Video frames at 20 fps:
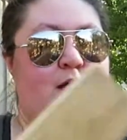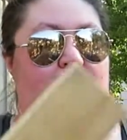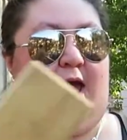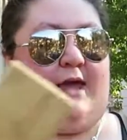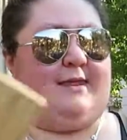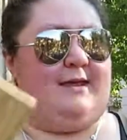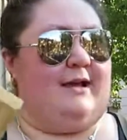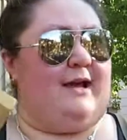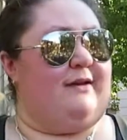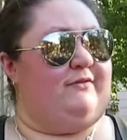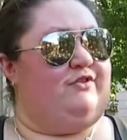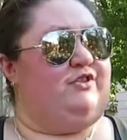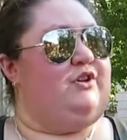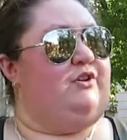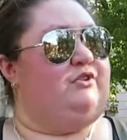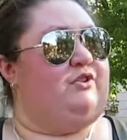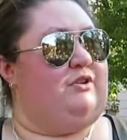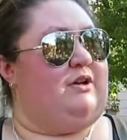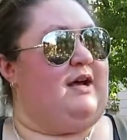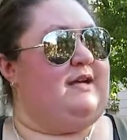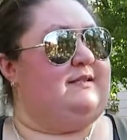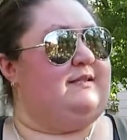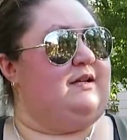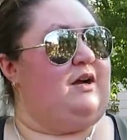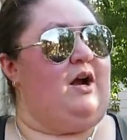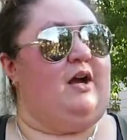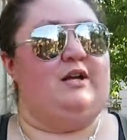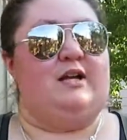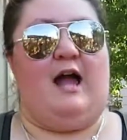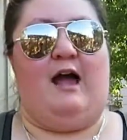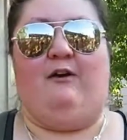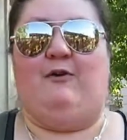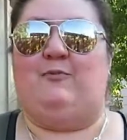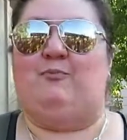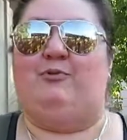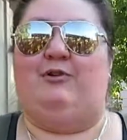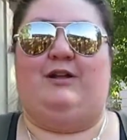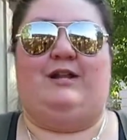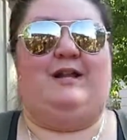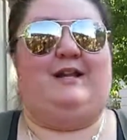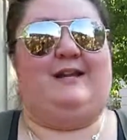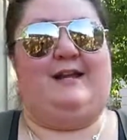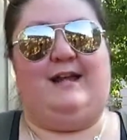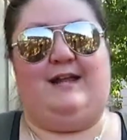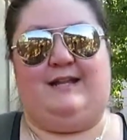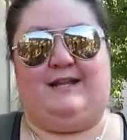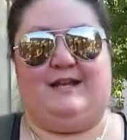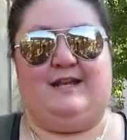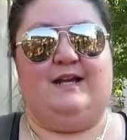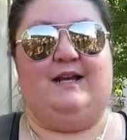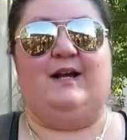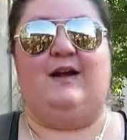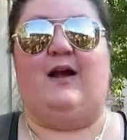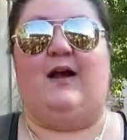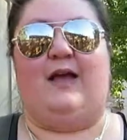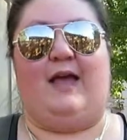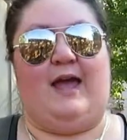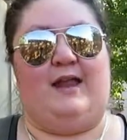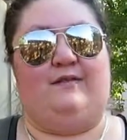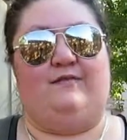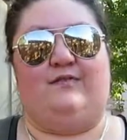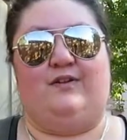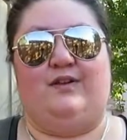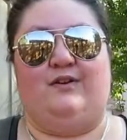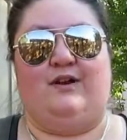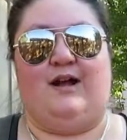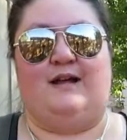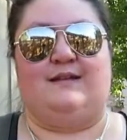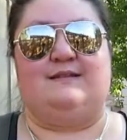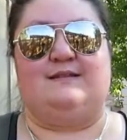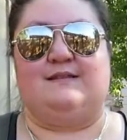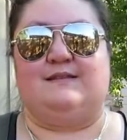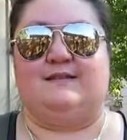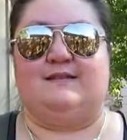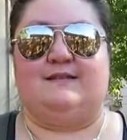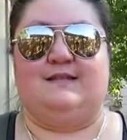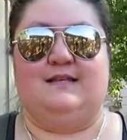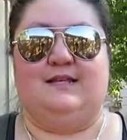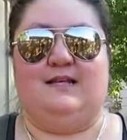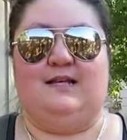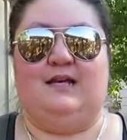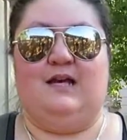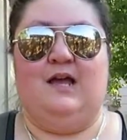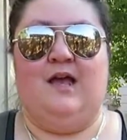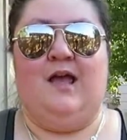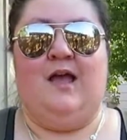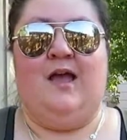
I think I've showed you guys the garden. I will put it in here again for you guys to see.